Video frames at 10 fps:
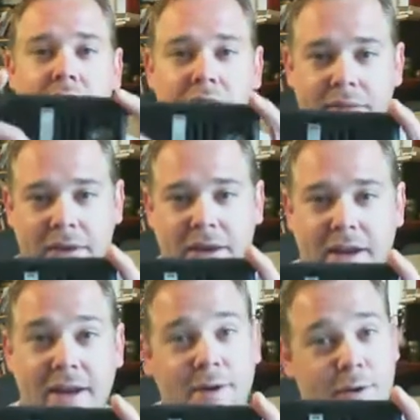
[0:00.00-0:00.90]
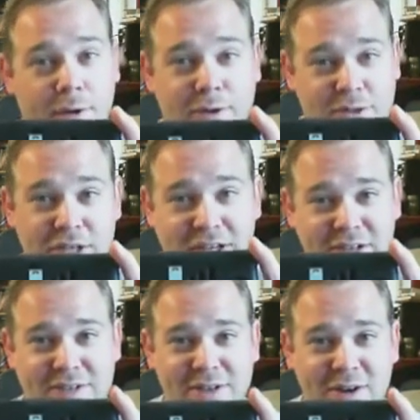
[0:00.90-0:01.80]
and then I got to go
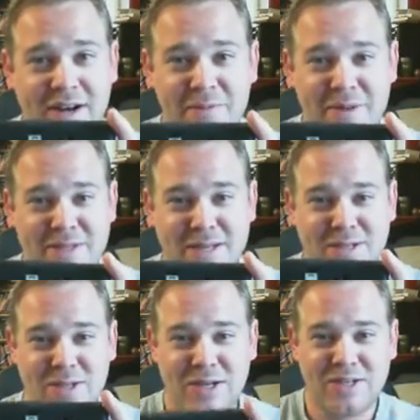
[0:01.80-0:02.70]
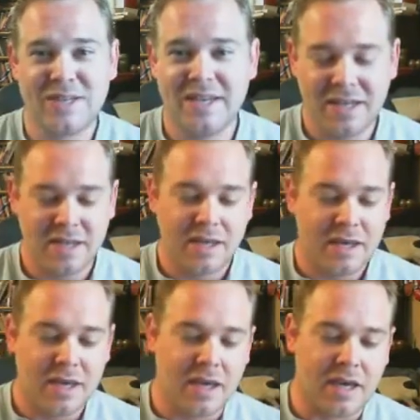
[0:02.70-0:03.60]
cheese. All right, where's the cheese?
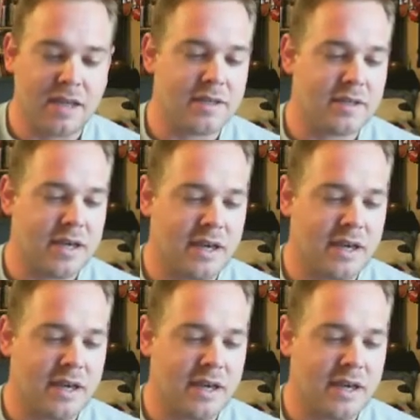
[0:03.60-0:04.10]
And